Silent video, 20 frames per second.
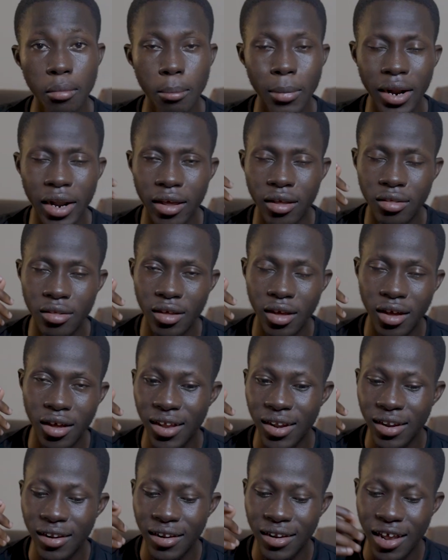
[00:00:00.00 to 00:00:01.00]
But then
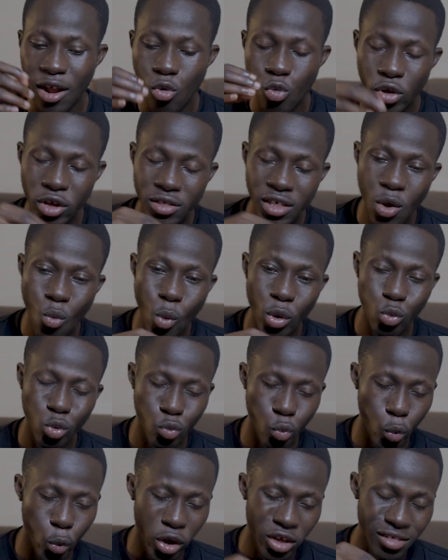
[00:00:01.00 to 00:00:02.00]
the reason with
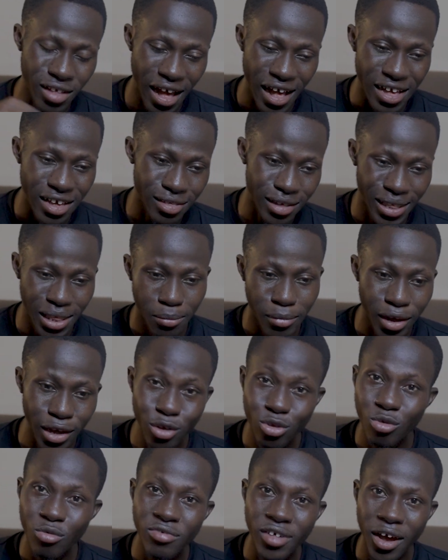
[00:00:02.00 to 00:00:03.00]
which I started my
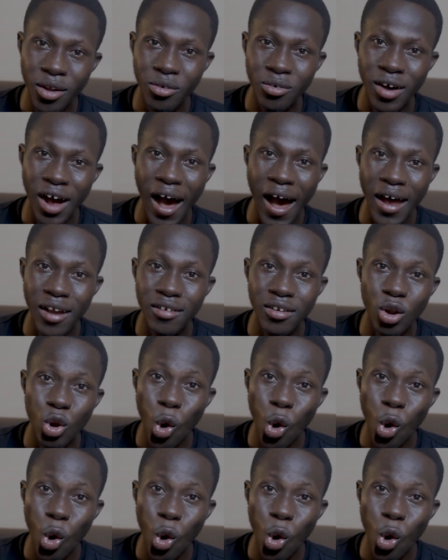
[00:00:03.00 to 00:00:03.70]
YouTube channel had